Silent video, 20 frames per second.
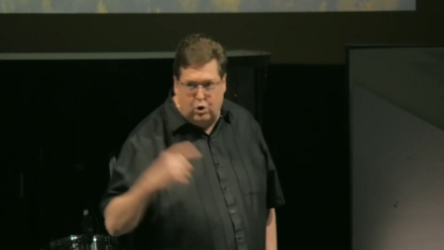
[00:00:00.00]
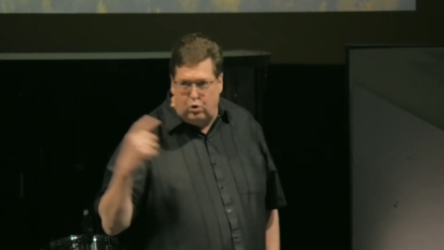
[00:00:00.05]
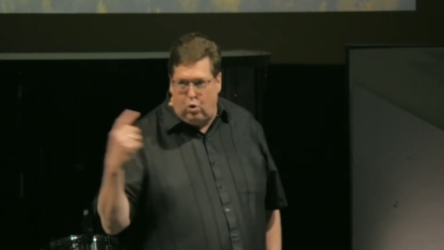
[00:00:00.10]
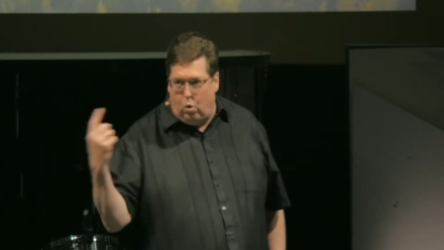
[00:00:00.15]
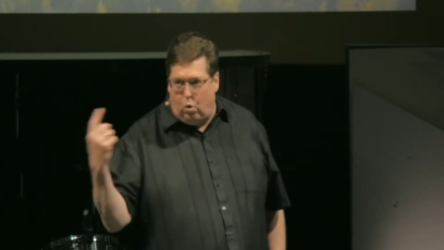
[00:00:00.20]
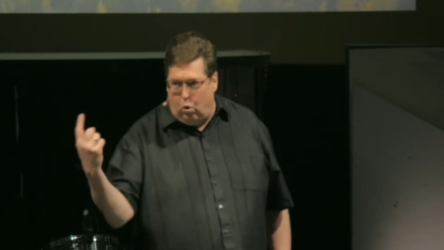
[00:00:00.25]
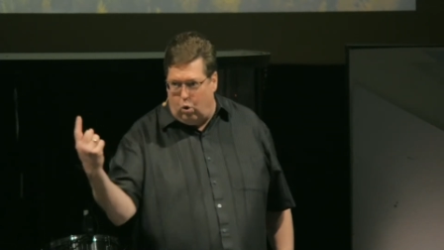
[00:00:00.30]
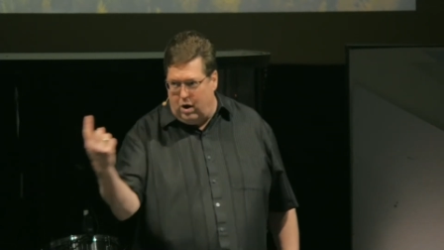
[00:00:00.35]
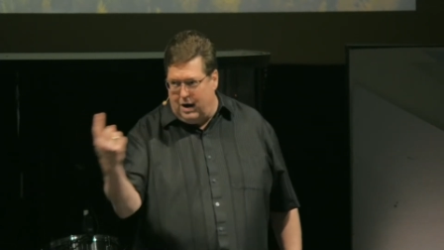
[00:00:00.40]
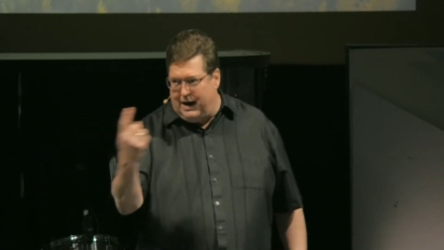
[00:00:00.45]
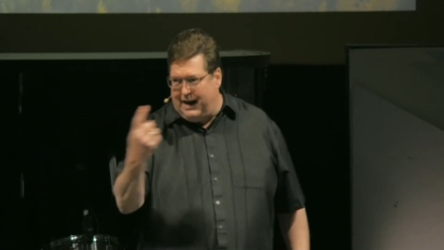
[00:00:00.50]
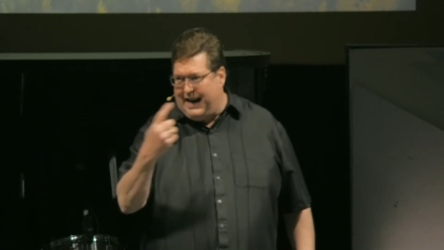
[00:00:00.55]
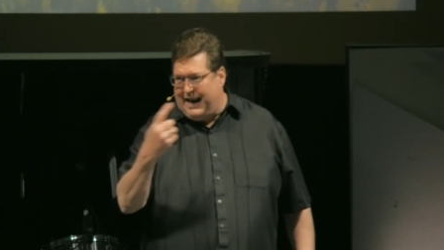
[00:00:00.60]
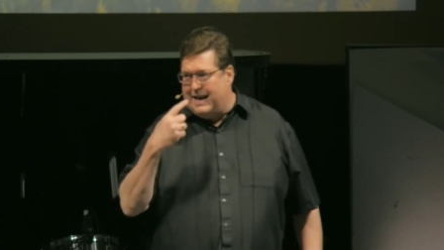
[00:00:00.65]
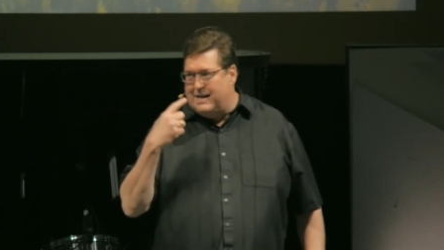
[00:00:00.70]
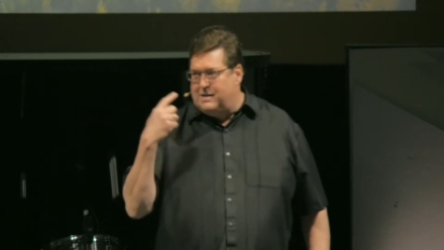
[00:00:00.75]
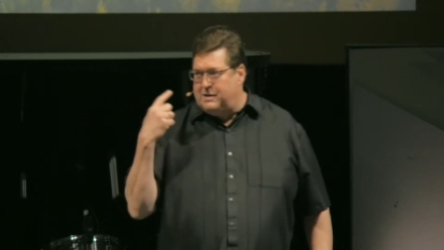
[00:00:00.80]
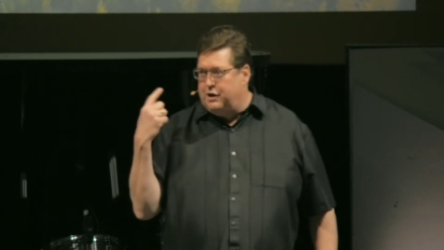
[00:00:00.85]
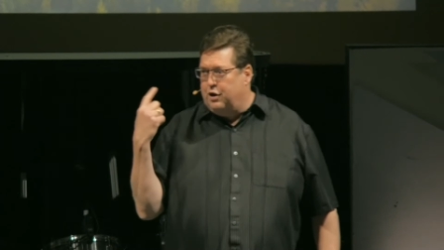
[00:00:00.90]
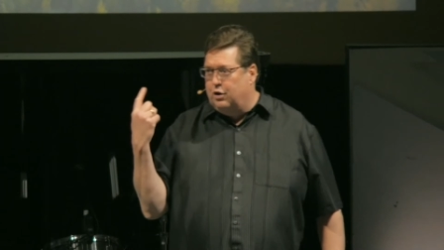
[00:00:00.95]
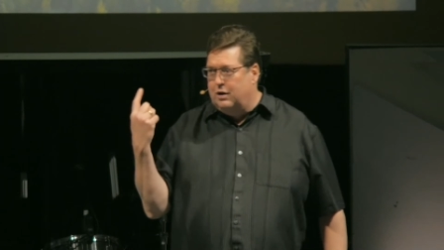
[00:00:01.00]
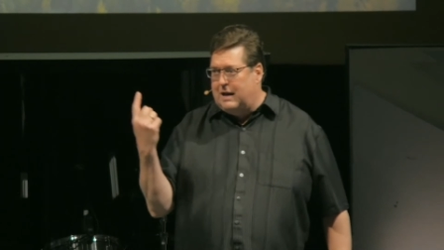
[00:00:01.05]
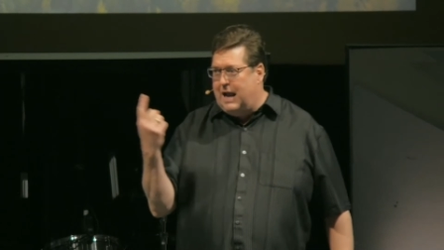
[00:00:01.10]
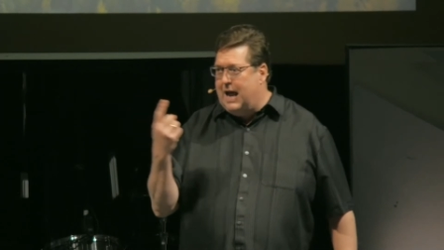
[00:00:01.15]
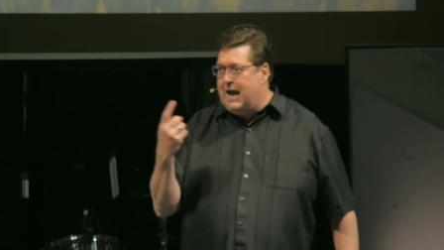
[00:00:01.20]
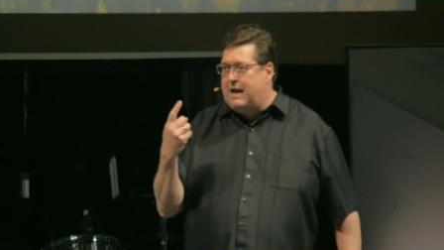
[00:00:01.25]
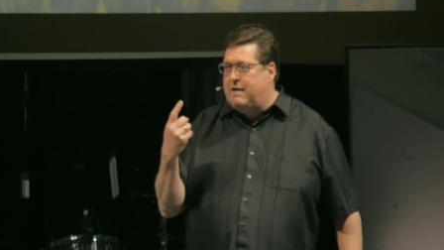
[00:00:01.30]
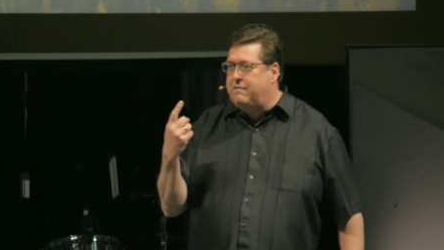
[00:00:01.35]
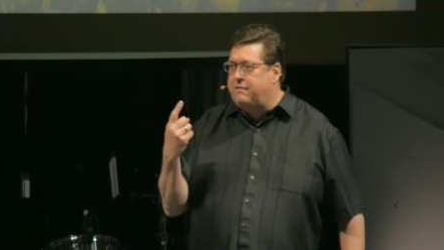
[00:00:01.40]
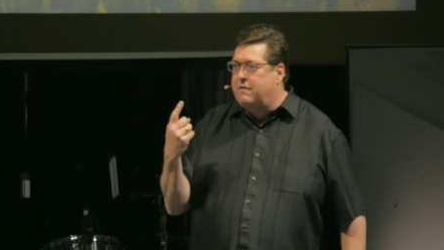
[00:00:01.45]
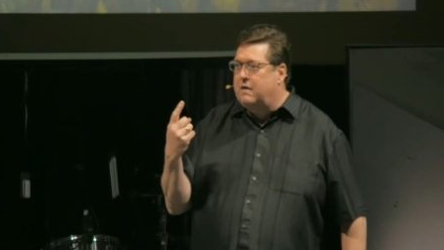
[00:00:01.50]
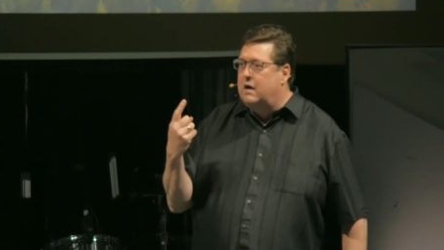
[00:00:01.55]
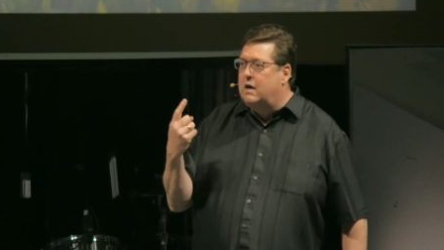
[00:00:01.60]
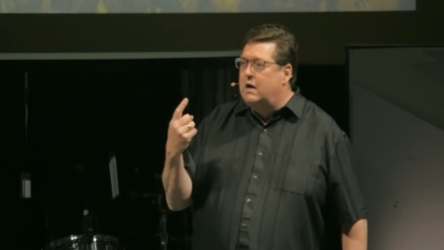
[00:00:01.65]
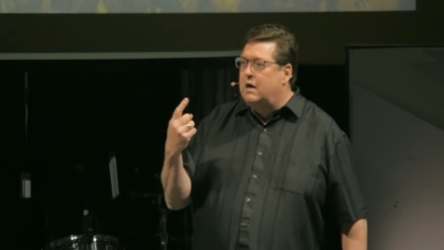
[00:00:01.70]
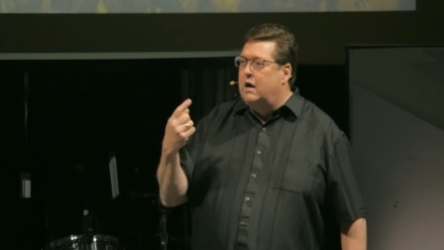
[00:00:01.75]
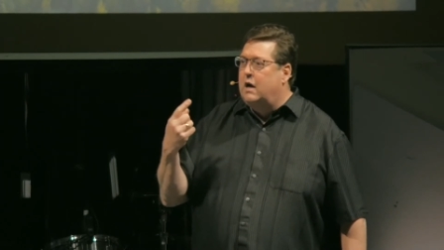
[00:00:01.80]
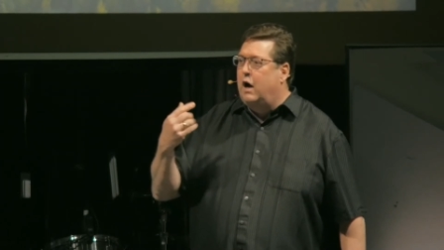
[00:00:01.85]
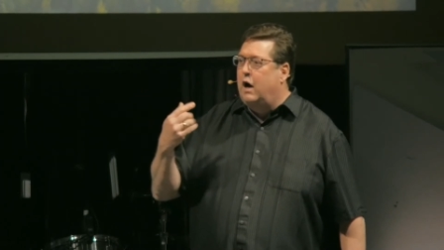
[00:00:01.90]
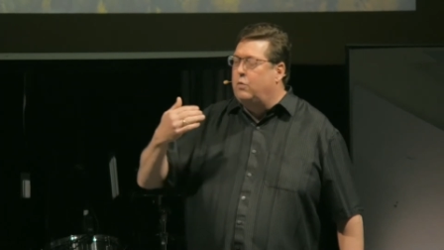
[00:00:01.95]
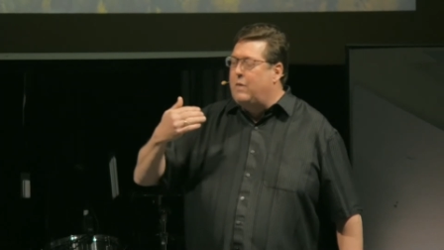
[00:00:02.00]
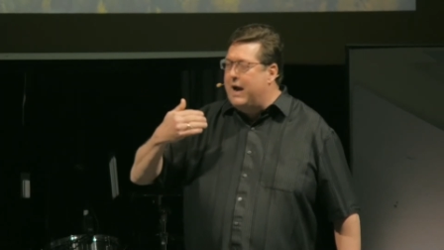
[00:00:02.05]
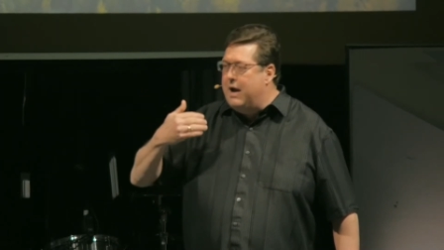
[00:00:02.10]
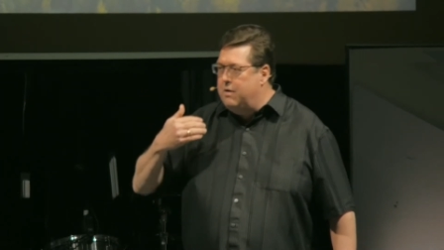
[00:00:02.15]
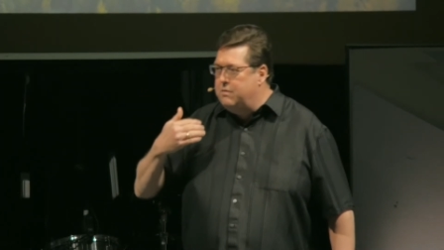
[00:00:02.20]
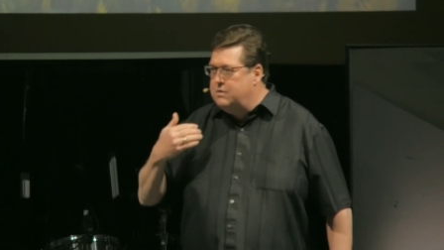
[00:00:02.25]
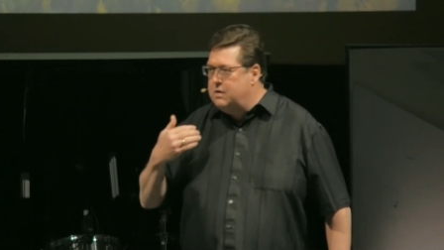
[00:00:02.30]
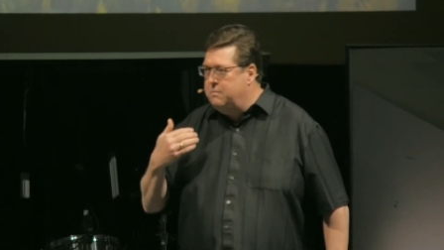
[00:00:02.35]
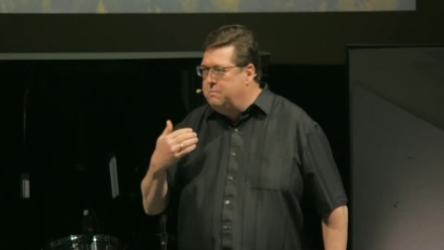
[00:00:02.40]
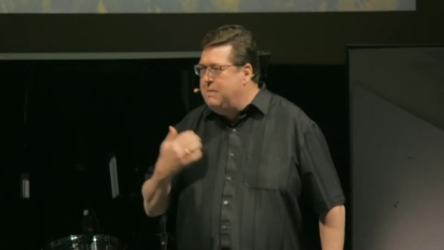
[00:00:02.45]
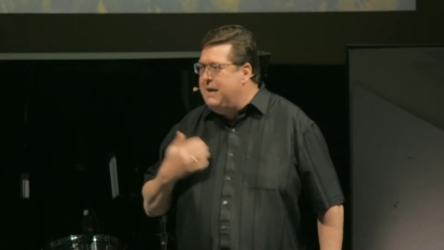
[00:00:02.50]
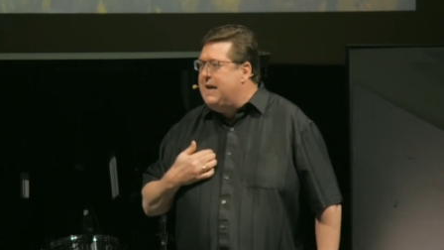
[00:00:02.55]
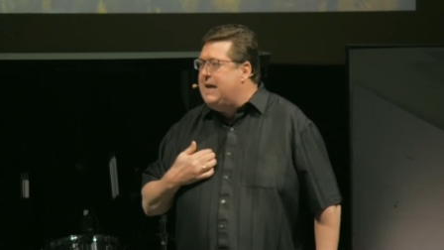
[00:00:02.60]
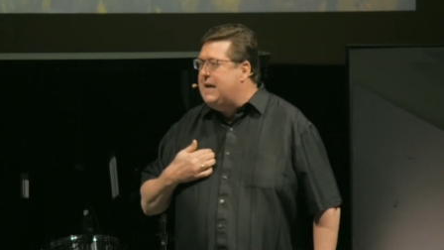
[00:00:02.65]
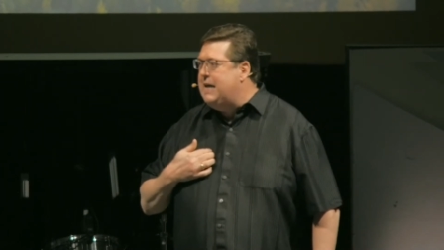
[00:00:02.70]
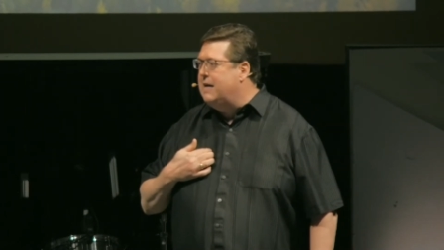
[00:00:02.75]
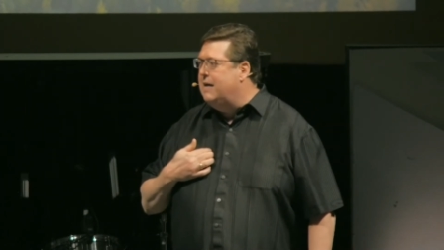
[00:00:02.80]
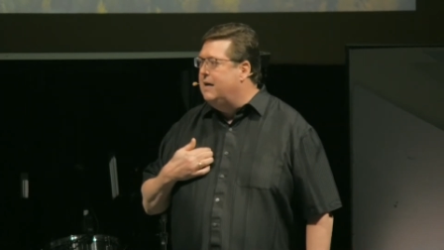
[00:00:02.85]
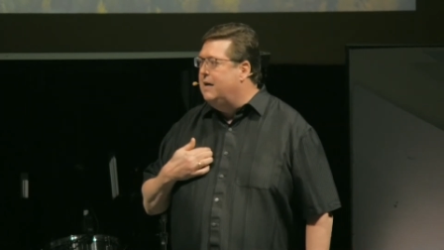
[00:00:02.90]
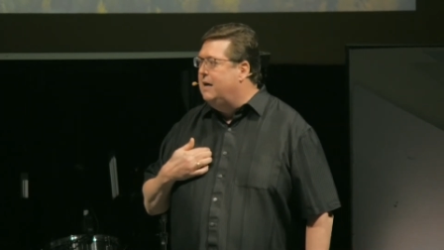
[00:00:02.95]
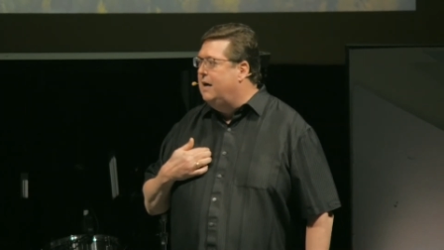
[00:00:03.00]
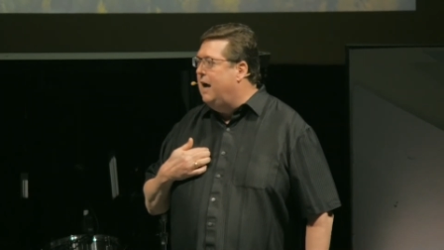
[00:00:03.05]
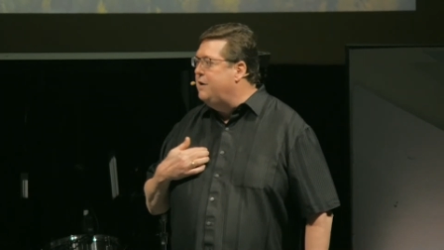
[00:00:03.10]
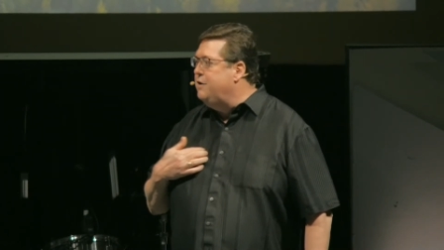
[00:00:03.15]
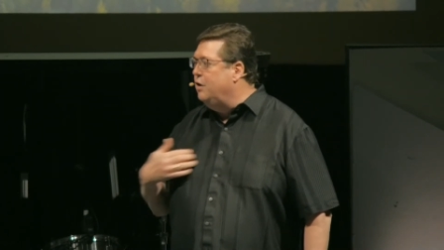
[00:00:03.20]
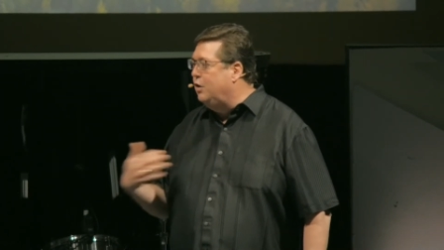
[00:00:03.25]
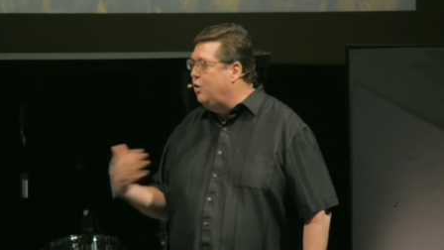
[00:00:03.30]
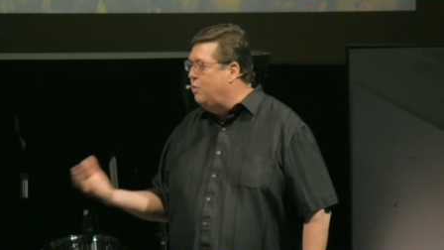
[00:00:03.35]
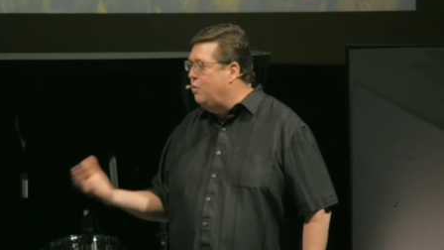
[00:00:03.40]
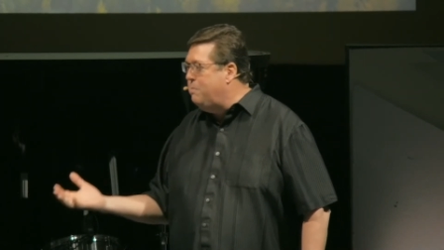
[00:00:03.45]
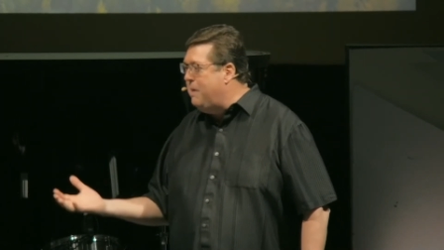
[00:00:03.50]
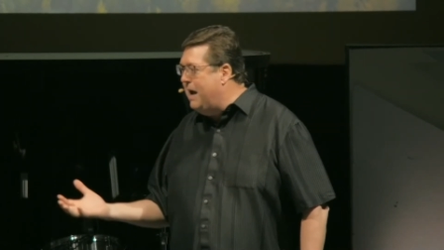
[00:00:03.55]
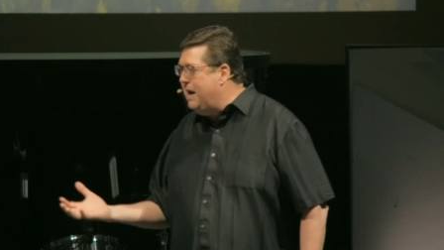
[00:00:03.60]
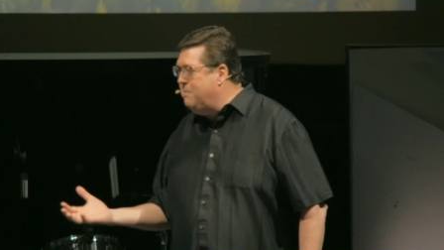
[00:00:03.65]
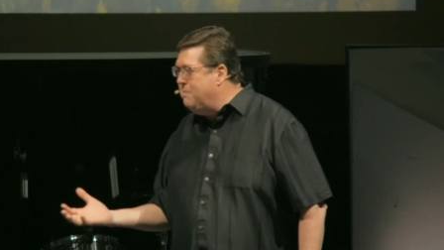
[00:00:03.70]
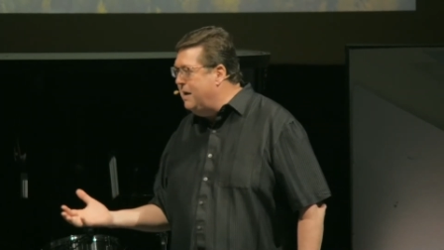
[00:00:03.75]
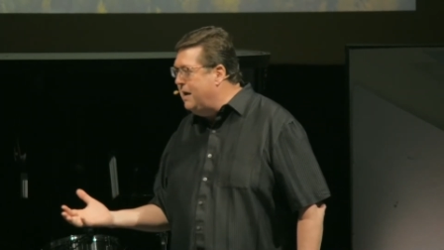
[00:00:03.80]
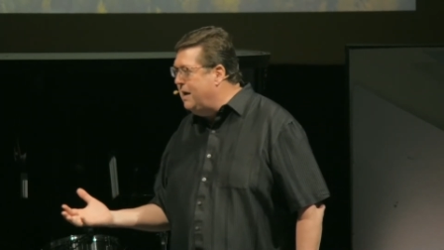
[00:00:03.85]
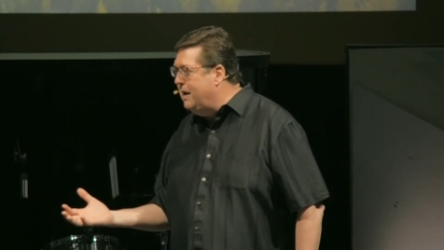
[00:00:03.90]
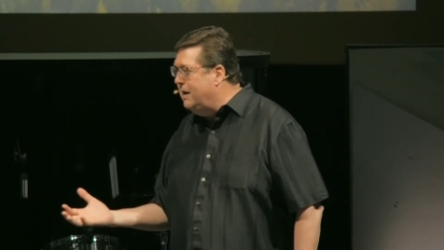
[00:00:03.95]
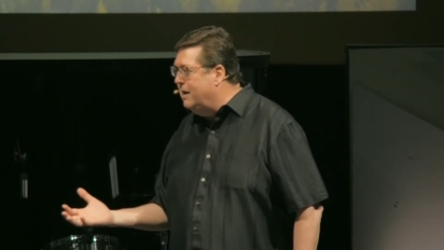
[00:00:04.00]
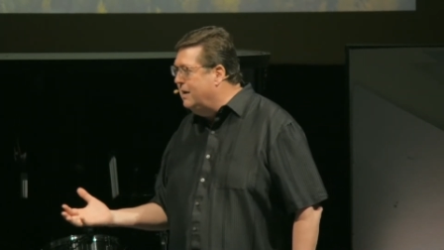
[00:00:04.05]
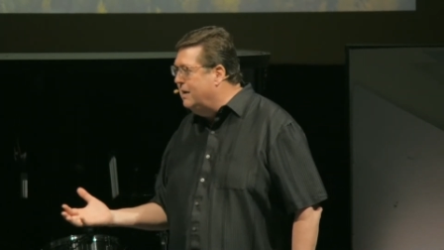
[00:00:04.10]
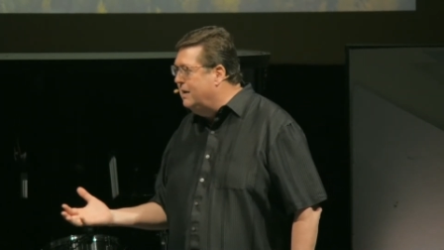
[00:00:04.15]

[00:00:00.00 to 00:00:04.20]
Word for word: You'll orient your life around me and you'll obey me.